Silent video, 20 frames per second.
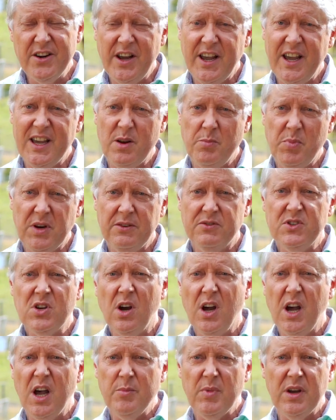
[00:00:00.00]
I had a bit of
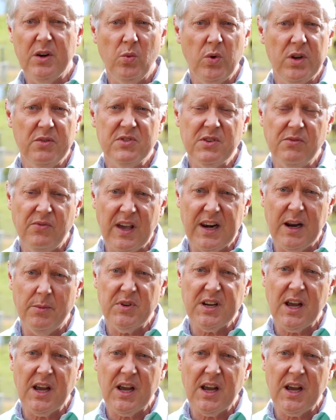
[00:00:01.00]
time and we've developed